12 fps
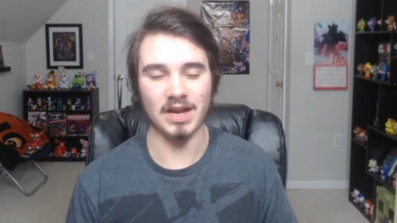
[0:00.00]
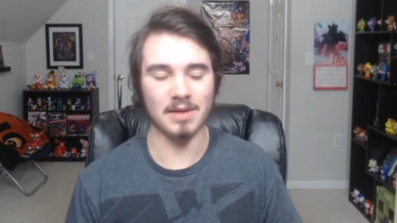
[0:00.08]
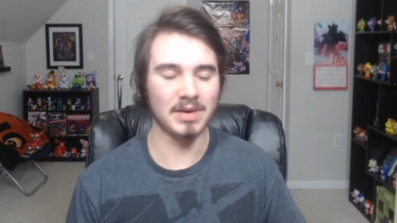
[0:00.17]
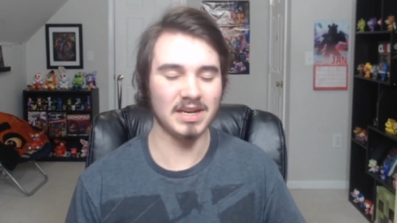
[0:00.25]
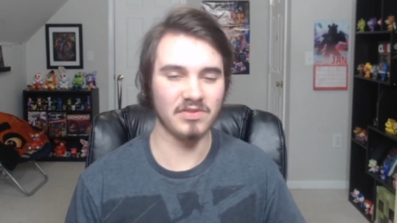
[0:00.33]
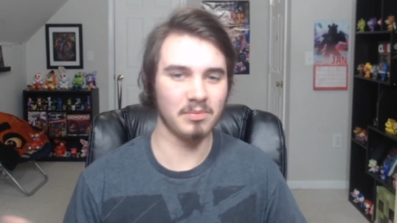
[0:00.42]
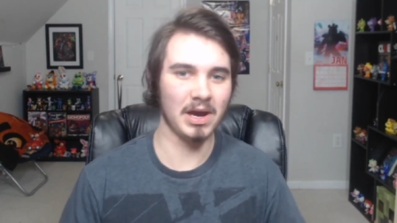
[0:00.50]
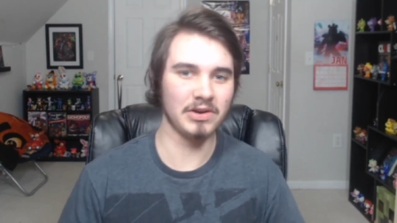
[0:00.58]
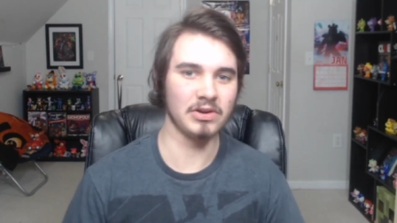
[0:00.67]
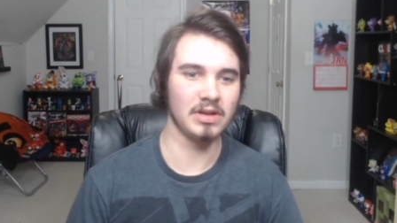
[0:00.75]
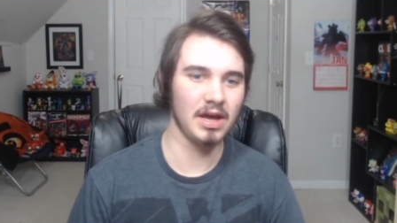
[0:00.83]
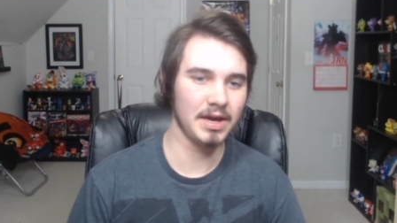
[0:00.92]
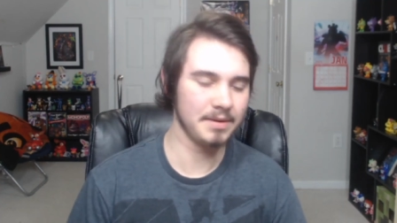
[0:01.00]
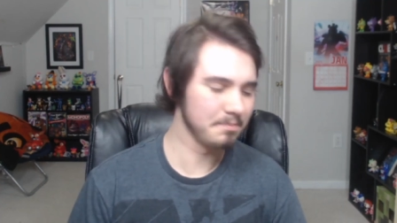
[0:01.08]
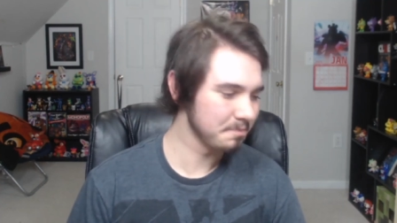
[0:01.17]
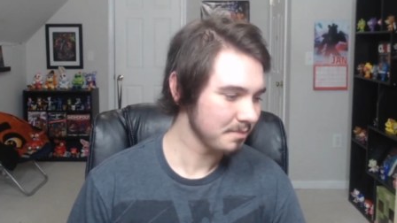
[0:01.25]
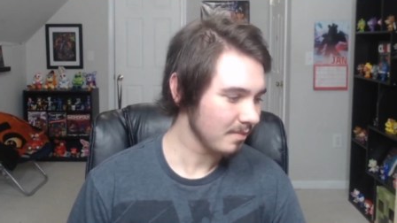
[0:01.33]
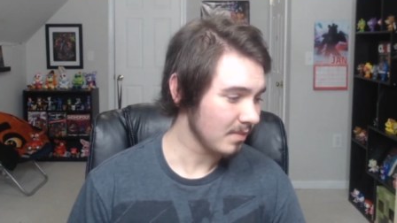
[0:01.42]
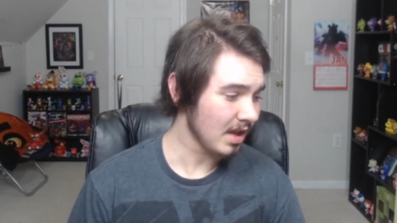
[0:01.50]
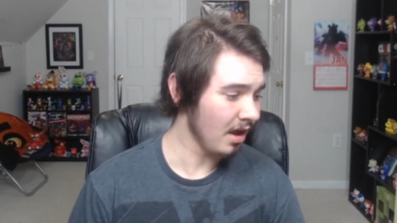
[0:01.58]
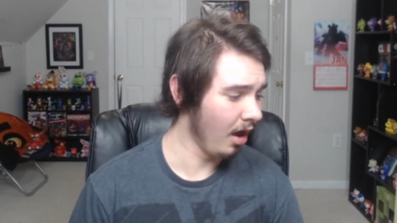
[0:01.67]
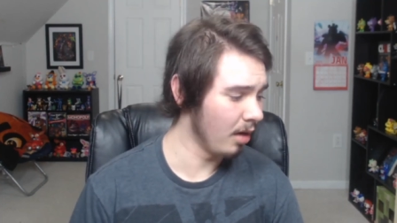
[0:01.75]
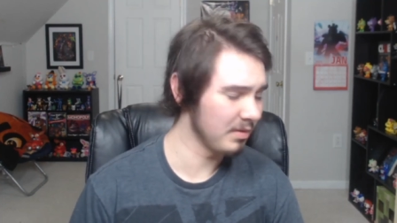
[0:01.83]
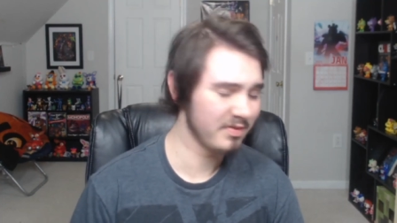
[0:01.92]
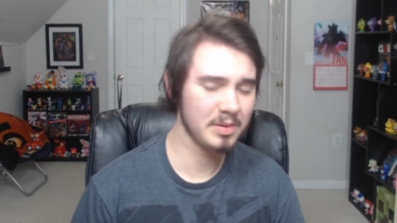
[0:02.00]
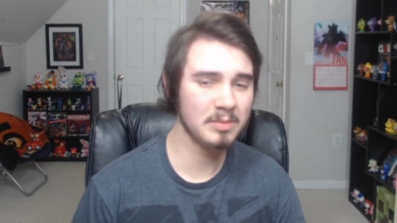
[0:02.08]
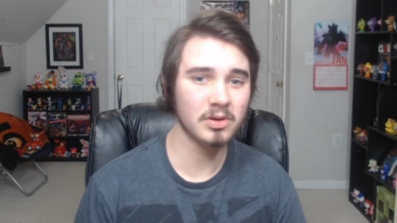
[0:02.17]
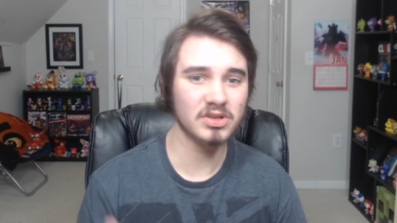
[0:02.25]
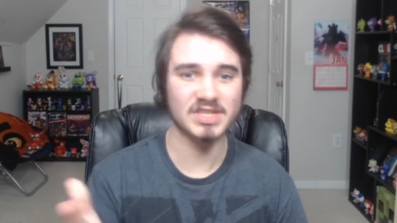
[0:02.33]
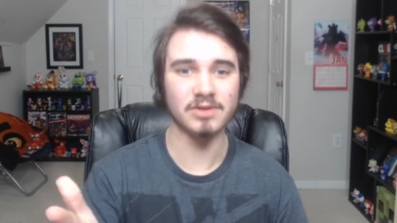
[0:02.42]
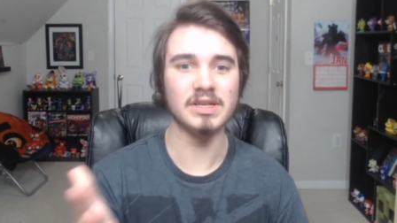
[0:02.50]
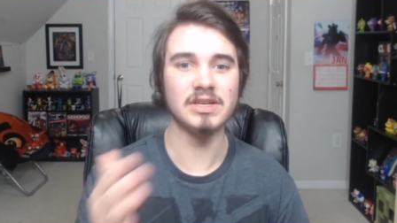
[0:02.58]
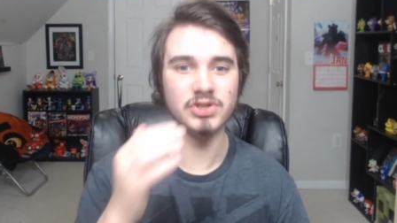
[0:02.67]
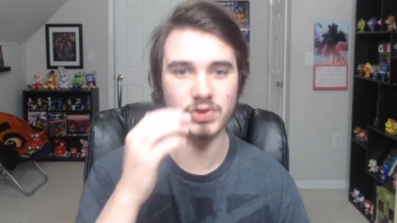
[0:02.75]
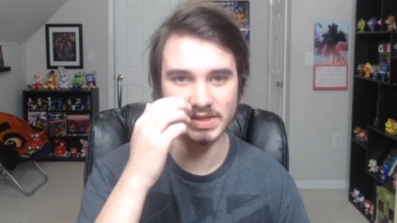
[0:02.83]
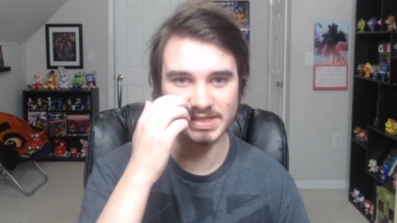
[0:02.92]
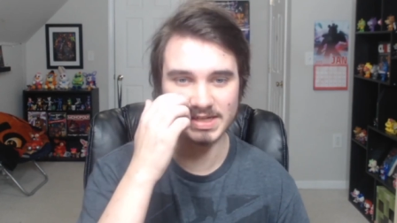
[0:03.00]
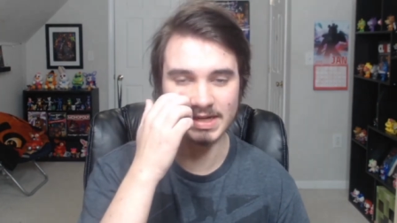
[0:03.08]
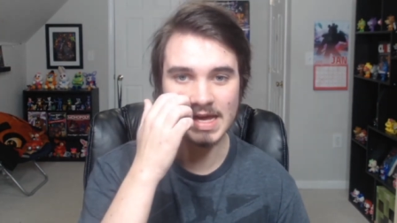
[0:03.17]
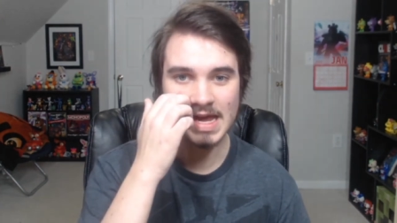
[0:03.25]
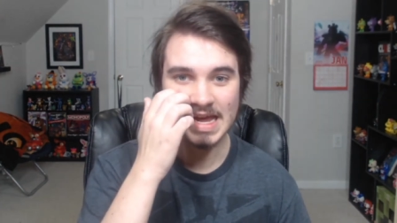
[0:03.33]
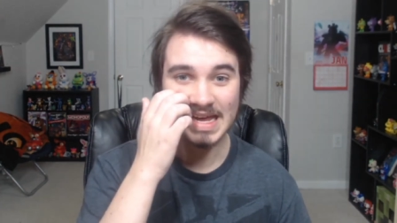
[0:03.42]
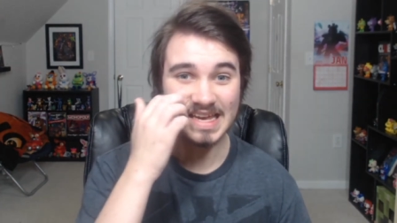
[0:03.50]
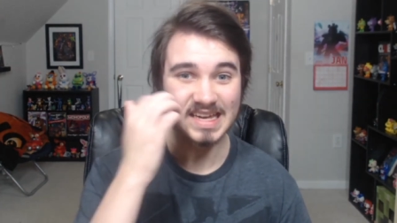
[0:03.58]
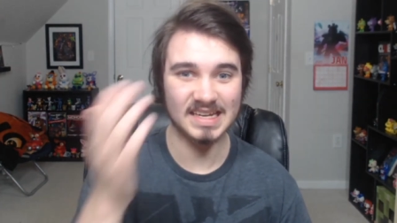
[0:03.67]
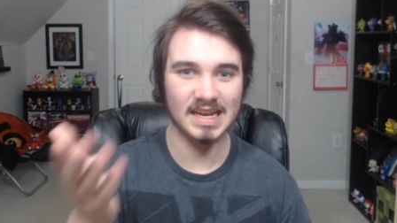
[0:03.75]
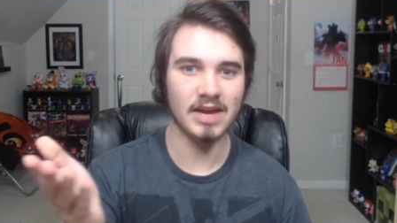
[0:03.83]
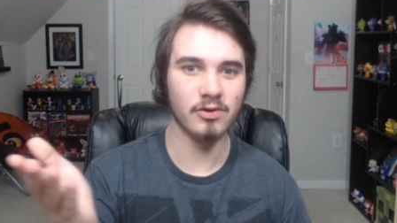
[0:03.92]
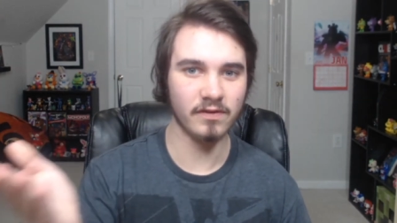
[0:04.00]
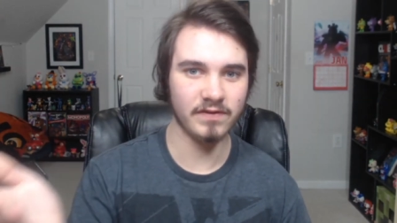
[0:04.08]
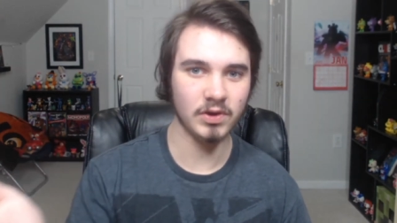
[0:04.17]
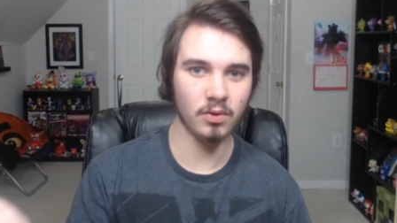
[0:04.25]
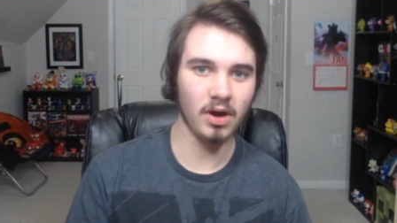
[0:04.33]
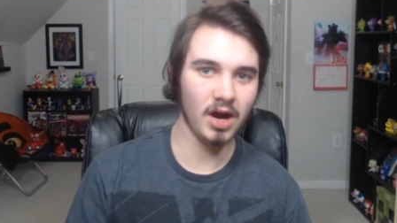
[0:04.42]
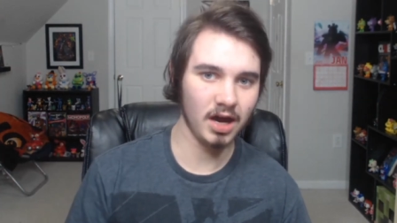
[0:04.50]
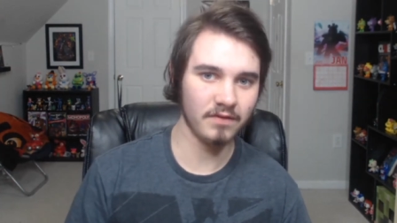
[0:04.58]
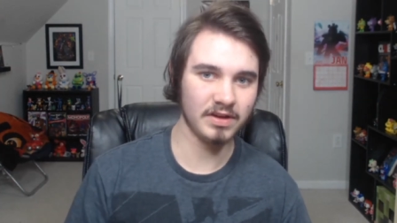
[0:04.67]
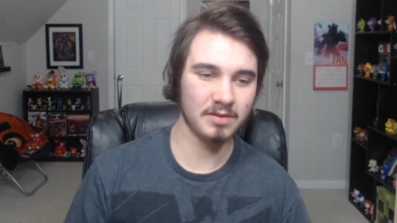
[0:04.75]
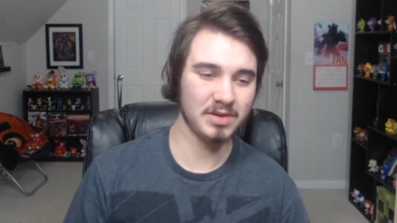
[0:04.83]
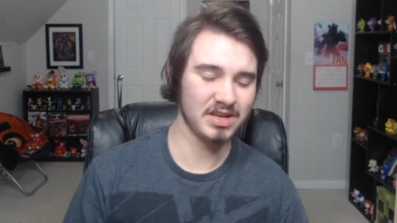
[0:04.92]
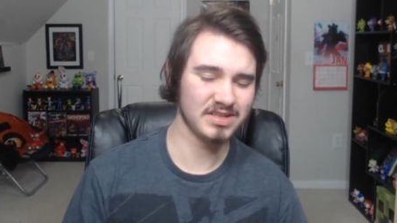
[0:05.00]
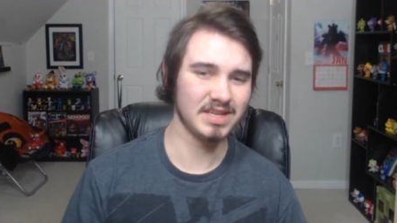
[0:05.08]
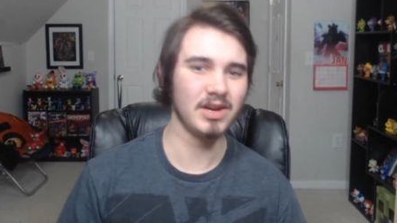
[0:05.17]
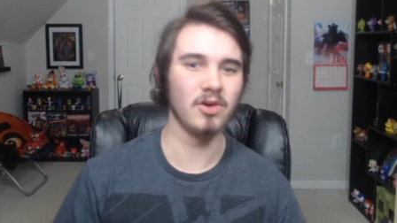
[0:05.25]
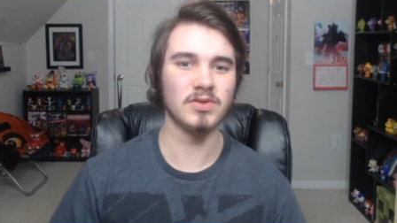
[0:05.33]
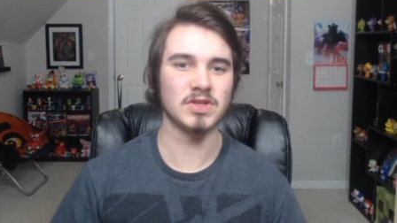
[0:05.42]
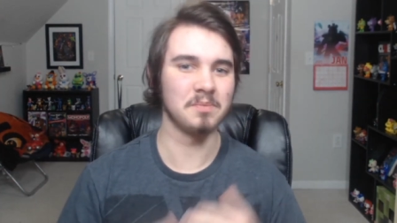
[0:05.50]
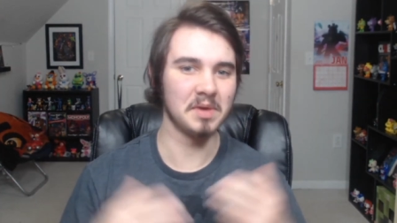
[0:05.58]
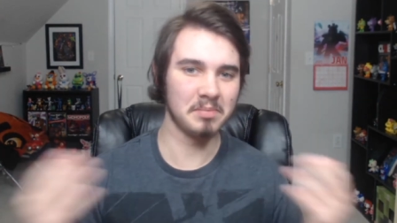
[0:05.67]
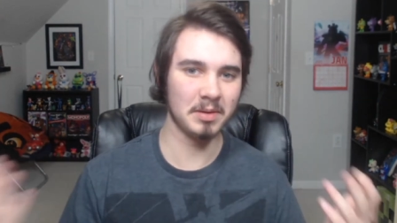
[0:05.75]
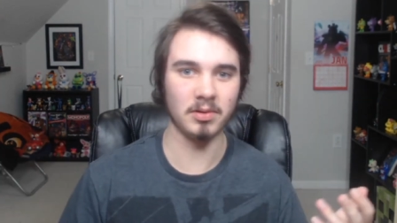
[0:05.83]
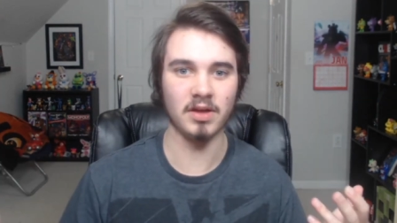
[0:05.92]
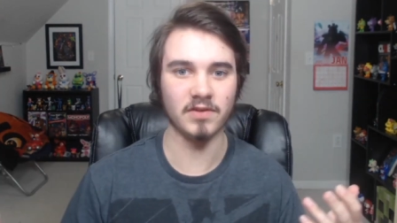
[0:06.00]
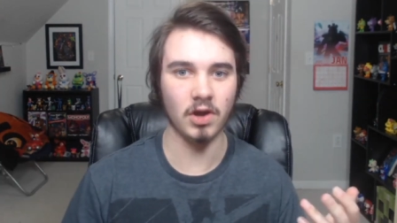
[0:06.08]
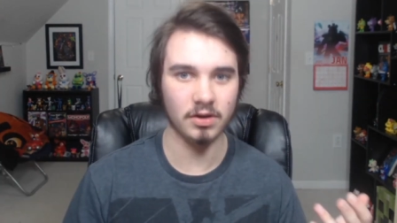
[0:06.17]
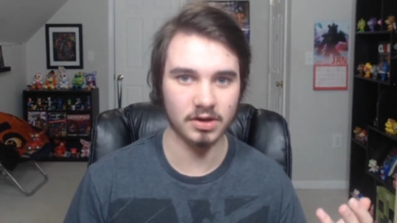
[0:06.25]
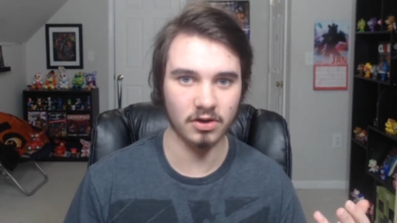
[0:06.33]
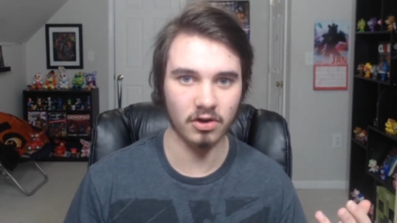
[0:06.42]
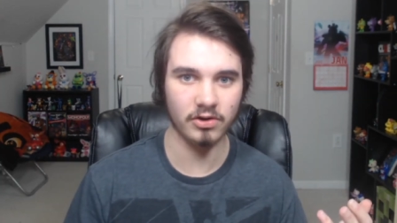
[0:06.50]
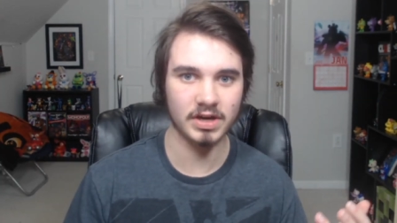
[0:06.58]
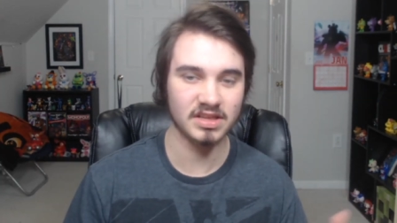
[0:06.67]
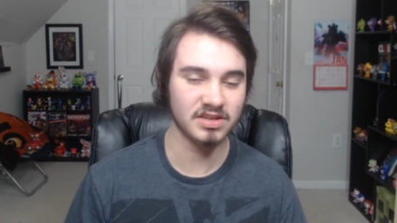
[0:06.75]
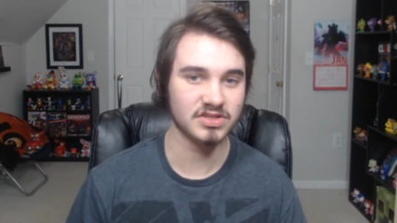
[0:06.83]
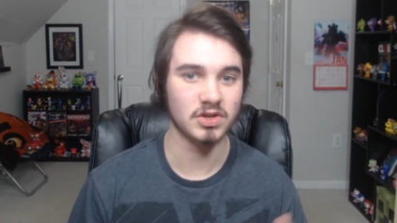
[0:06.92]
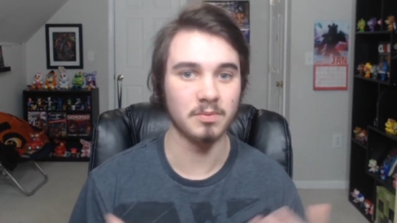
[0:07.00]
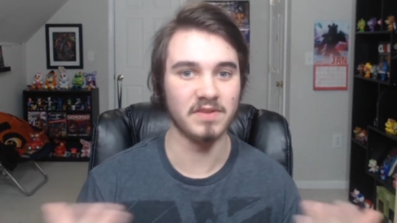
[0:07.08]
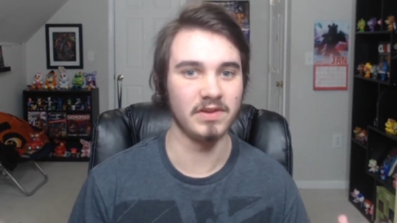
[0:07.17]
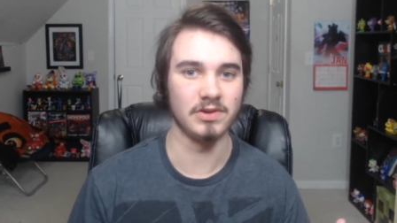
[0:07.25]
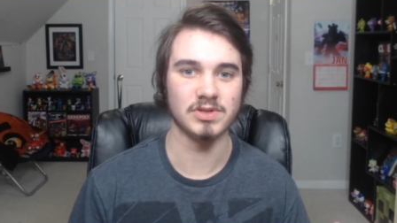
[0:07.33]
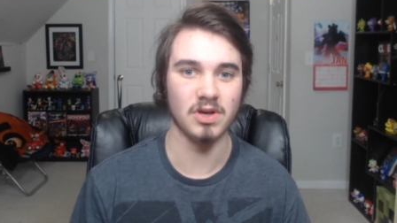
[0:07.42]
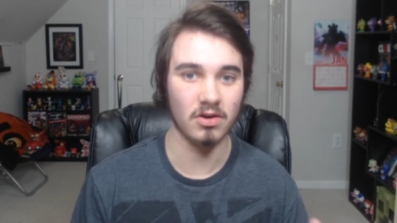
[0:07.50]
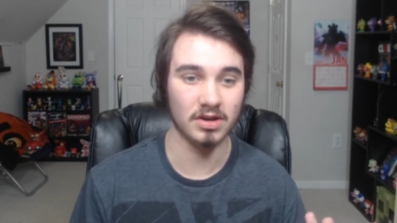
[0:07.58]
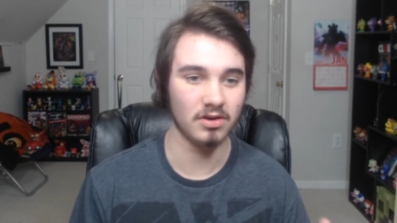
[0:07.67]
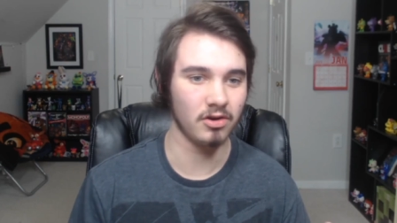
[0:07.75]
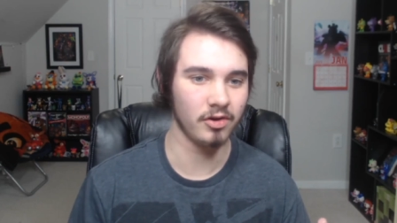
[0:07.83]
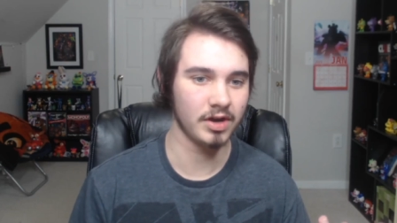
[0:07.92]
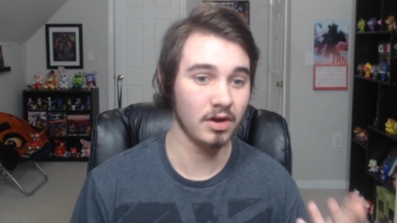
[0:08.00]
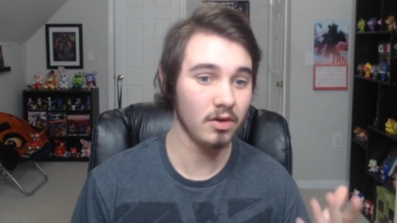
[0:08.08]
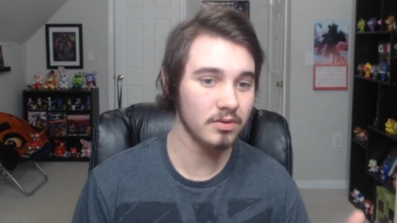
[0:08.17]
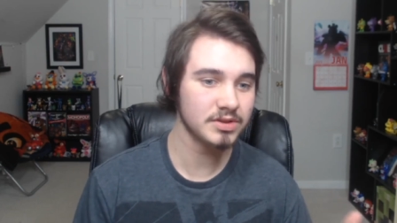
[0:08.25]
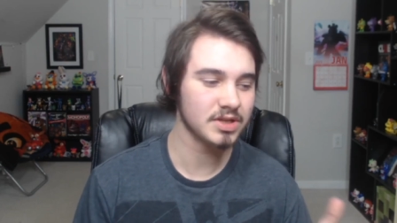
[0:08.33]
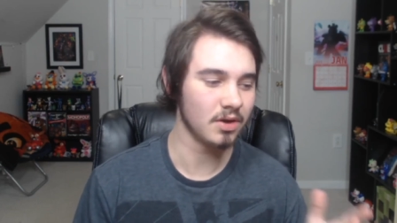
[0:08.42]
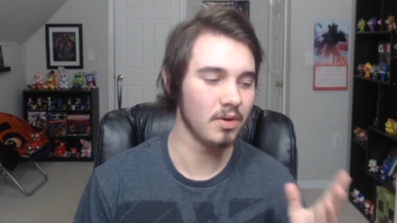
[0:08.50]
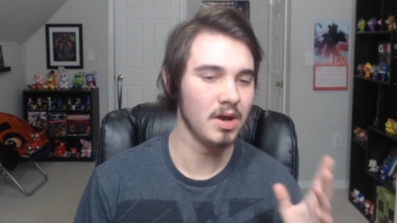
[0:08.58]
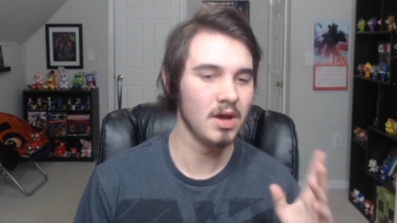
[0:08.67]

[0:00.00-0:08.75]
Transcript: I might have to buy it online um, if people are still interested in a review of it, because I know so many people have gotten it already. There's so many videos on it already. Also,